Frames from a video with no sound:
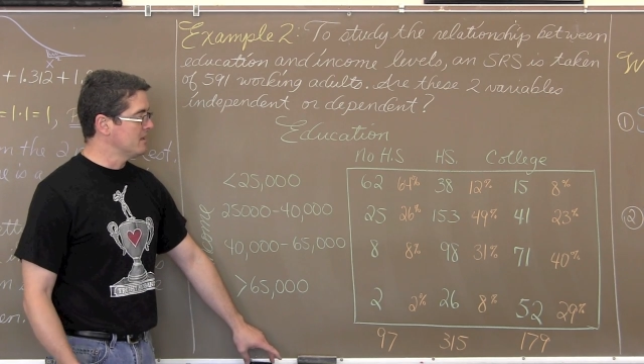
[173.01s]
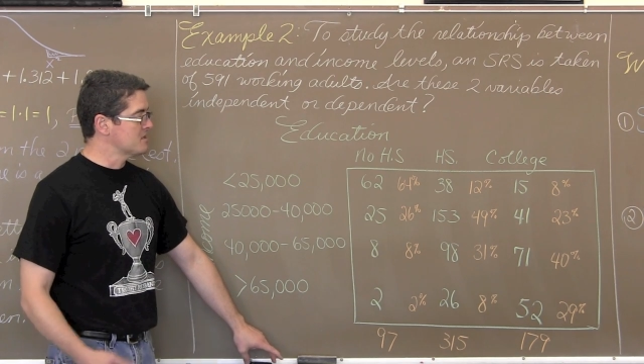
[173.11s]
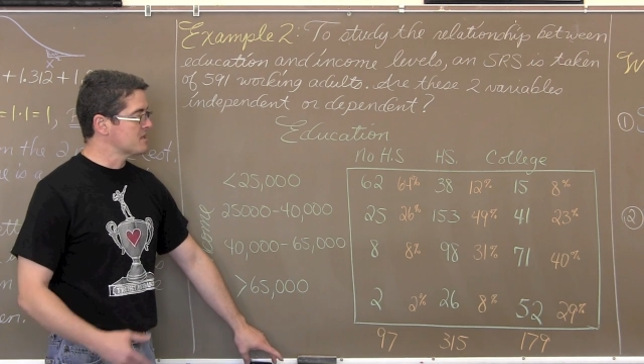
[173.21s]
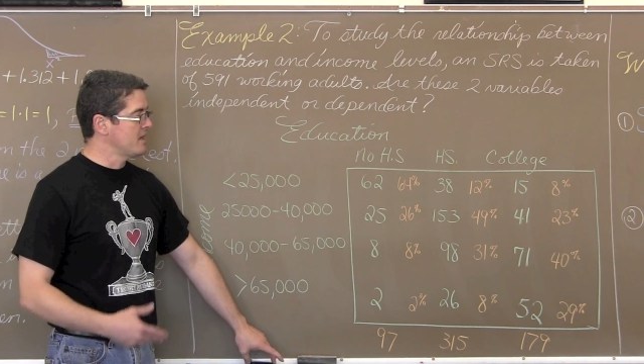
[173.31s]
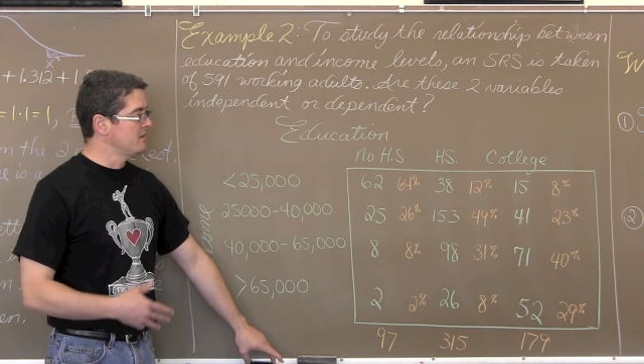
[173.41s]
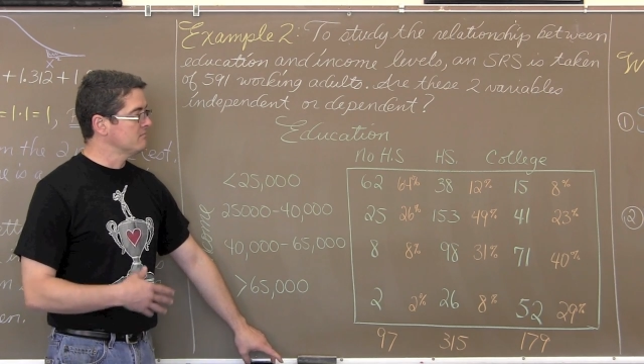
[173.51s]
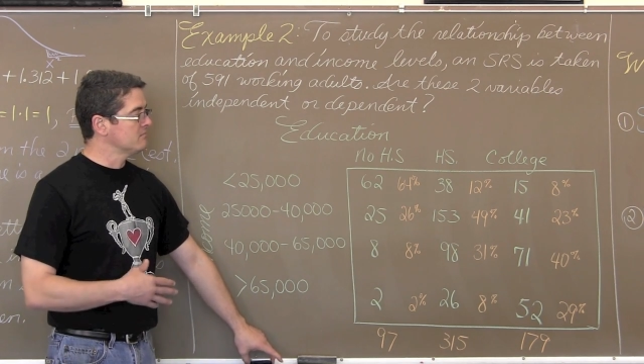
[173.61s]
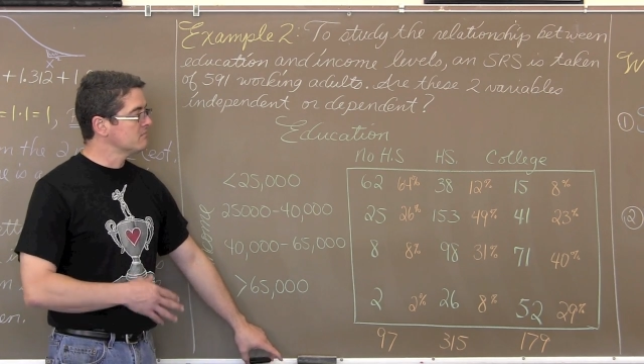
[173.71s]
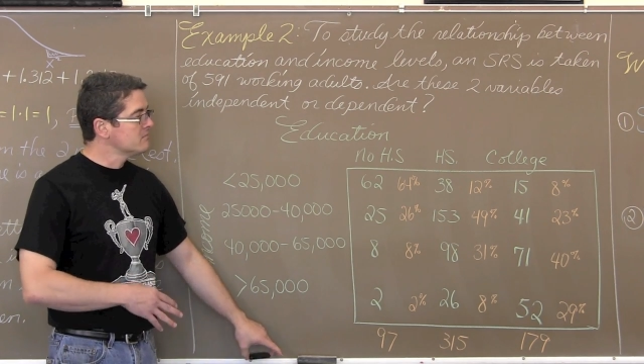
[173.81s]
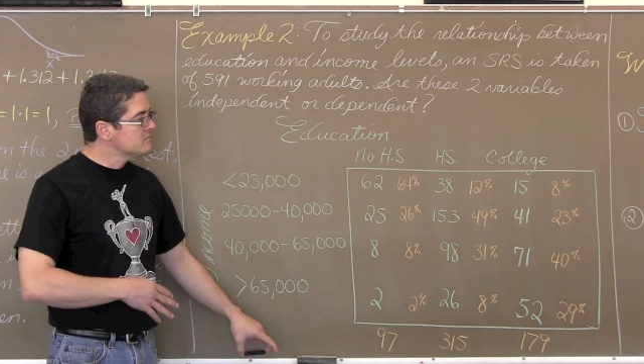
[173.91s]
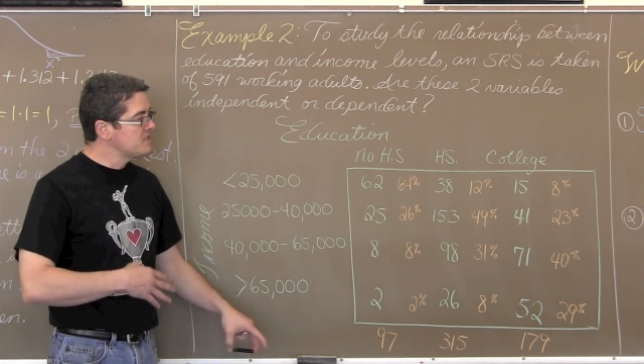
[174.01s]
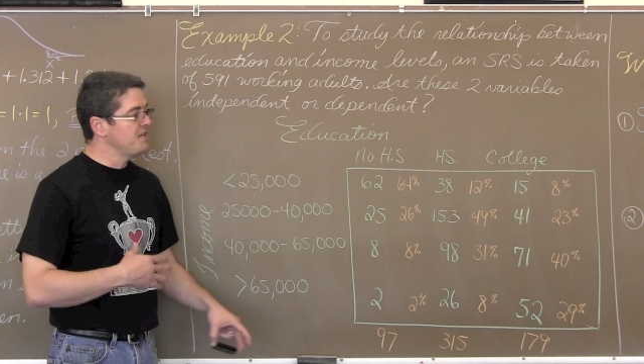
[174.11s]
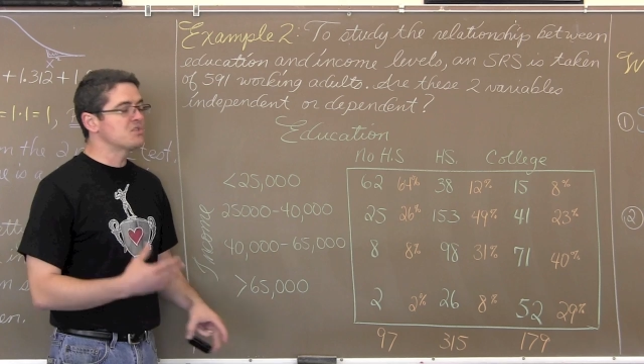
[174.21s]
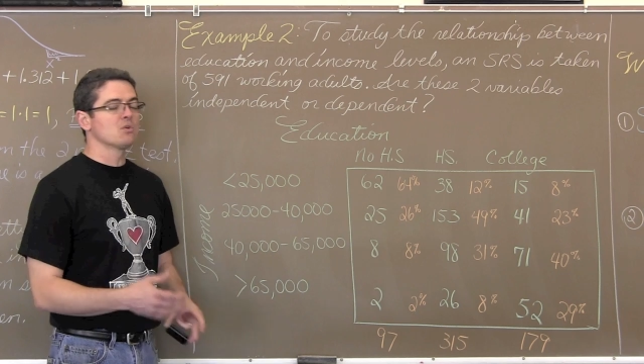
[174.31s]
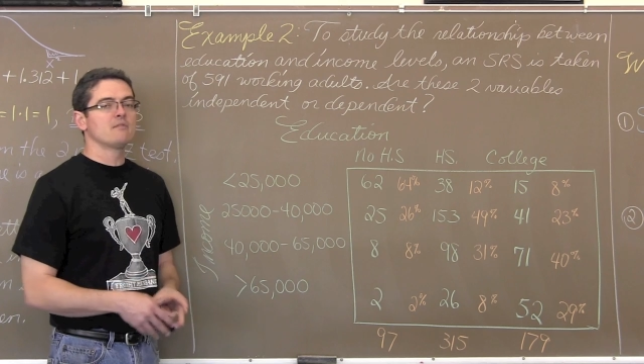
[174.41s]
And as a
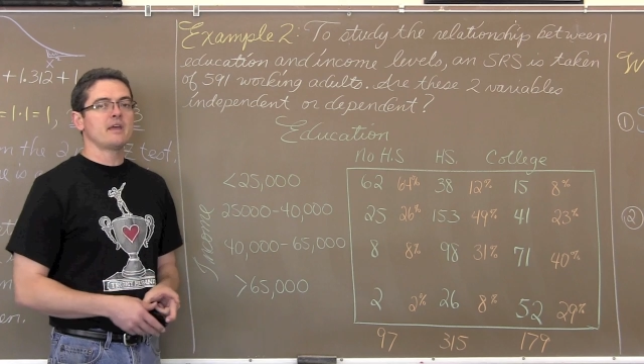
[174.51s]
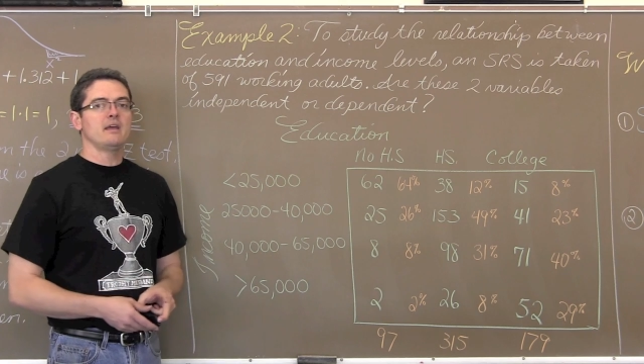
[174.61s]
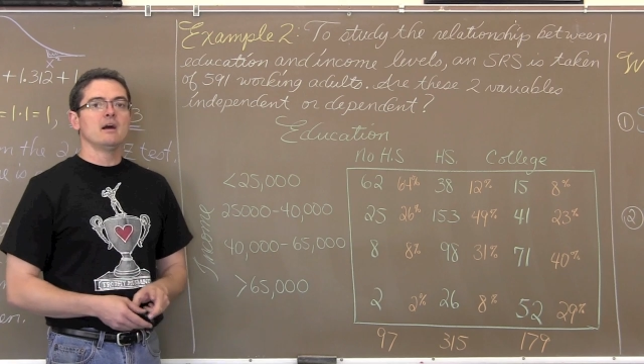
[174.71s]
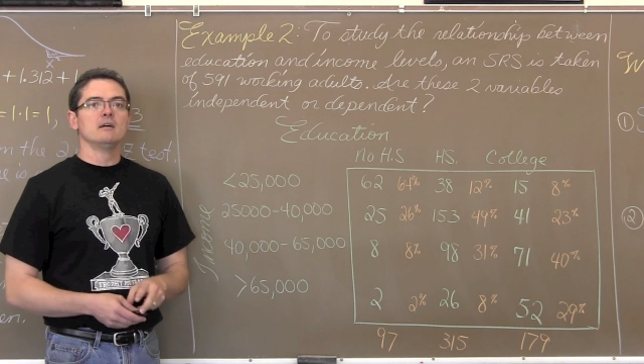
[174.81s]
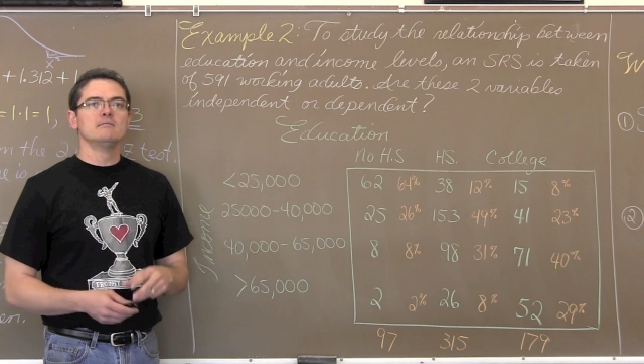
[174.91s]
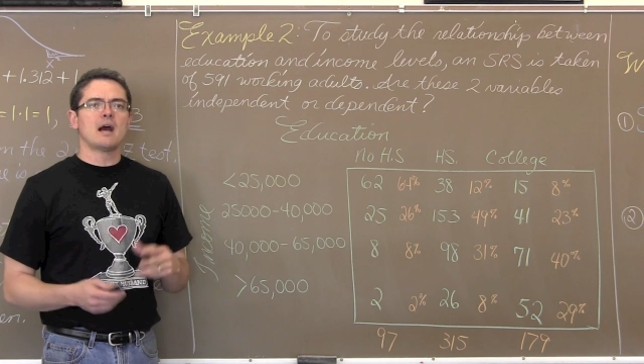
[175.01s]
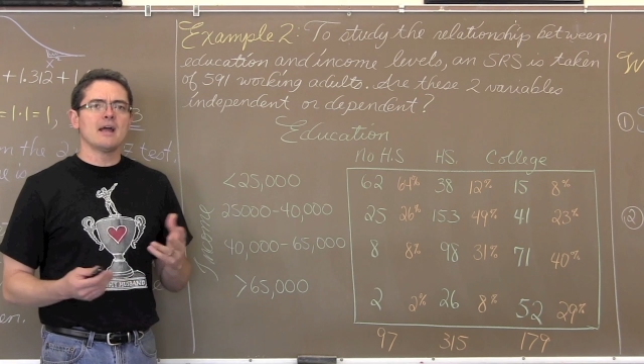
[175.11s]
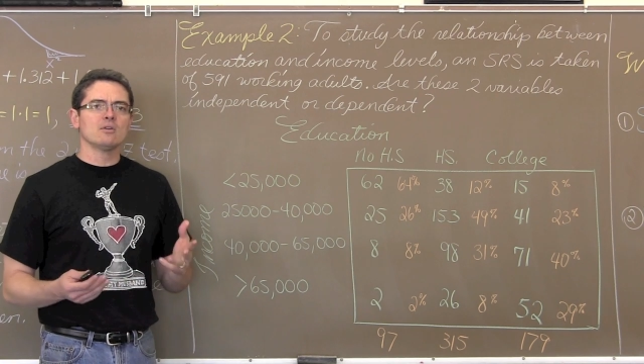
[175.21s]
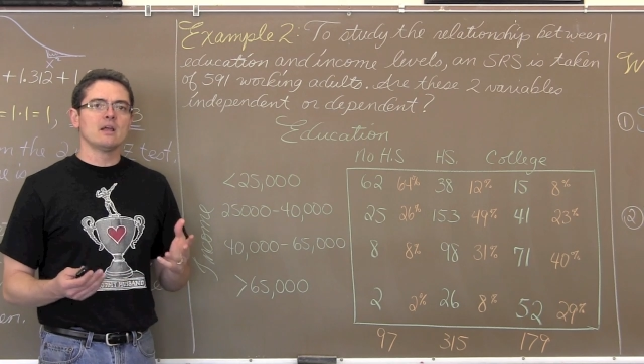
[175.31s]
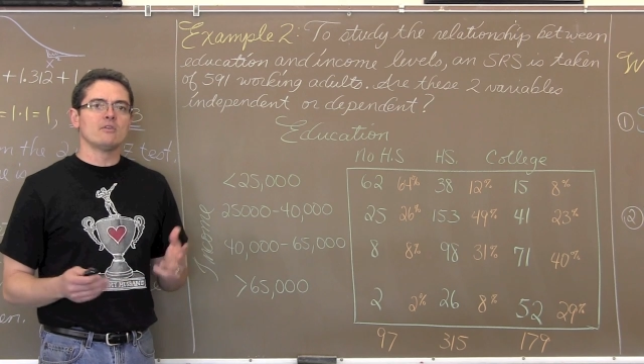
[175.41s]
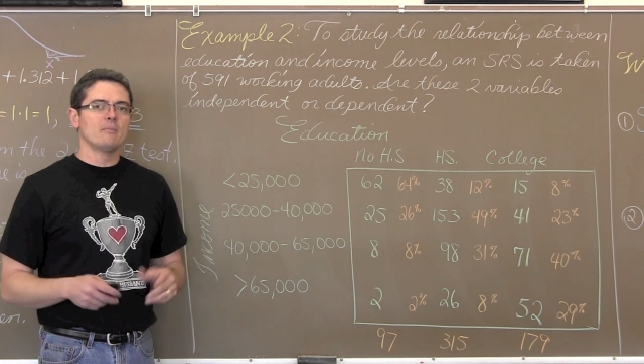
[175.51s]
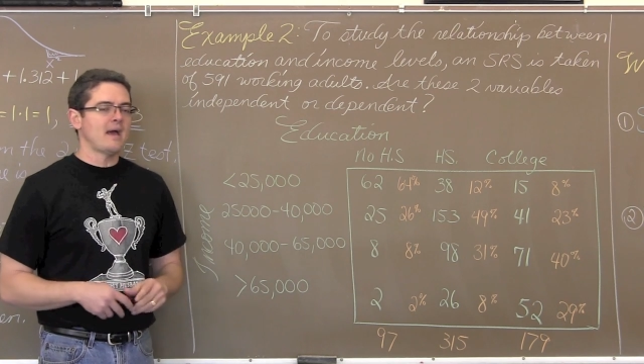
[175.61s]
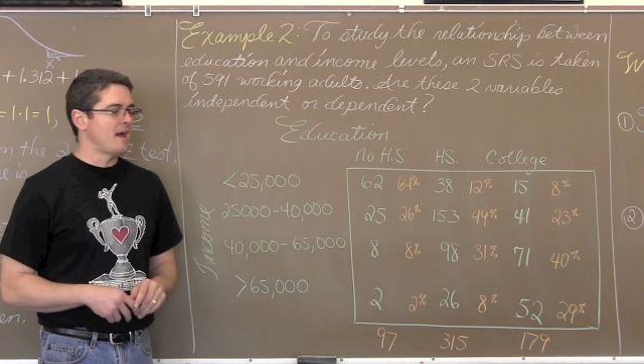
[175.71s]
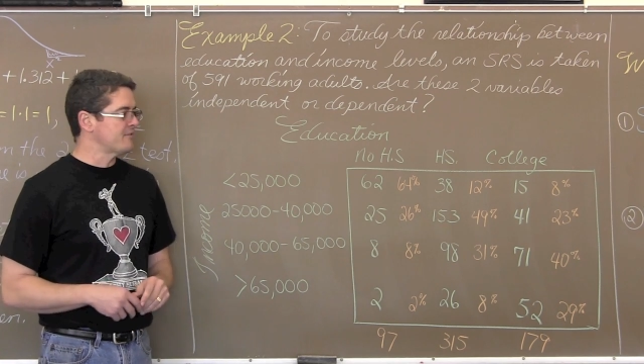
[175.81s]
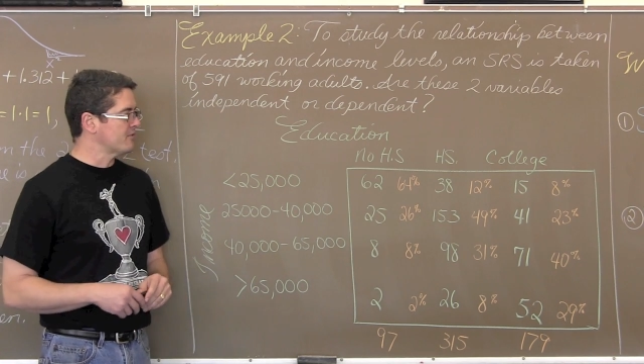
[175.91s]
teacher of a higher level
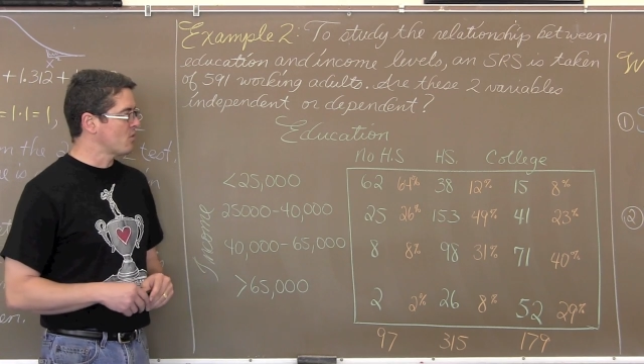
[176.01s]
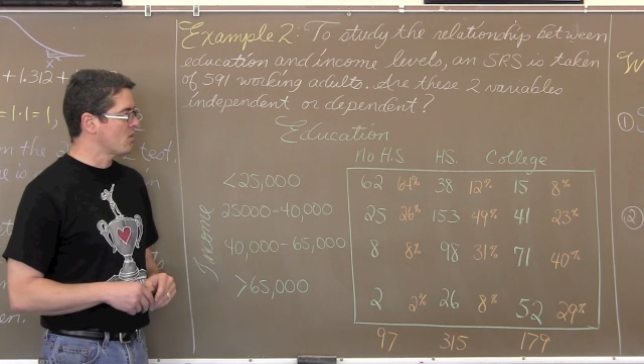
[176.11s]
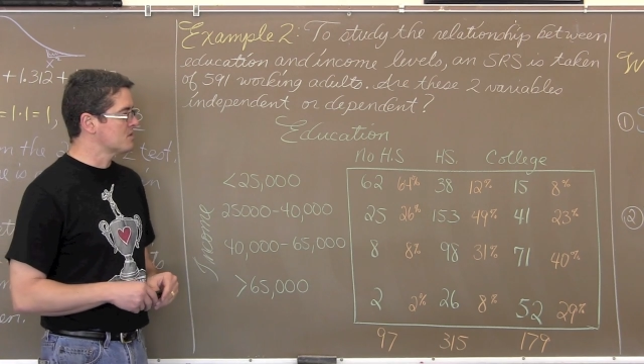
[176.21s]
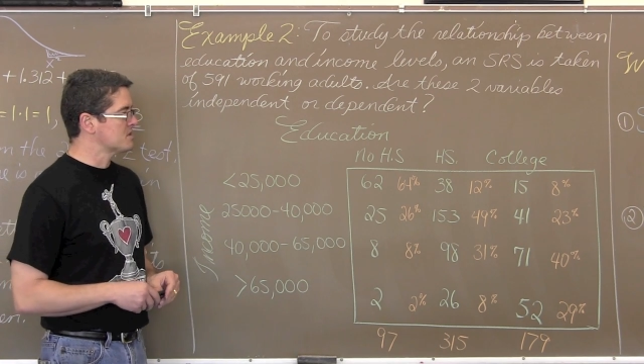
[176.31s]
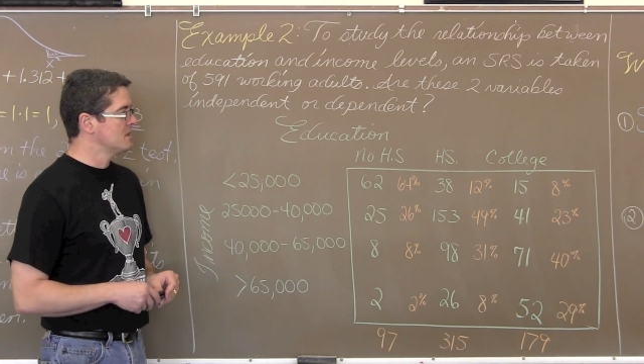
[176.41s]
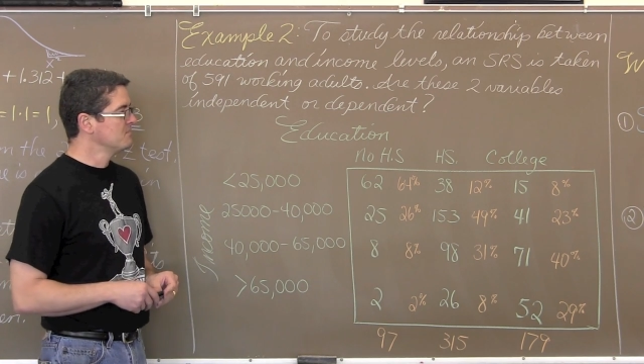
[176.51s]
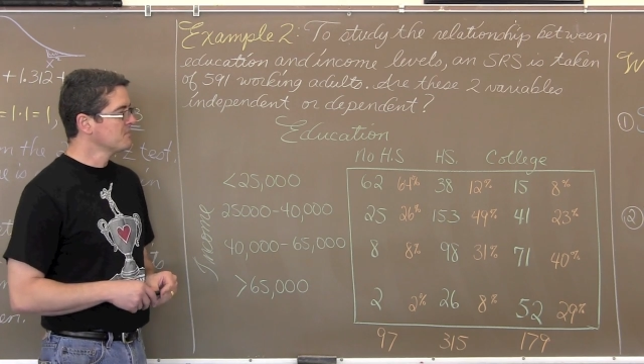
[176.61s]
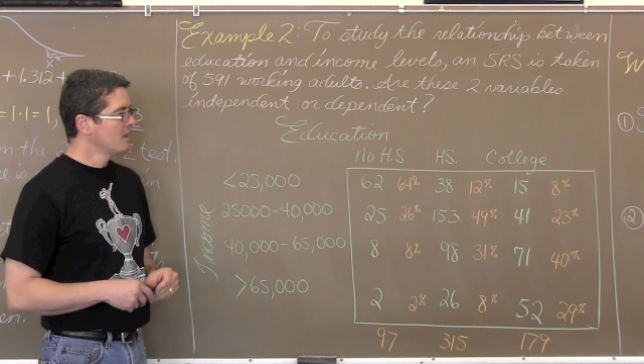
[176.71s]
math, of course,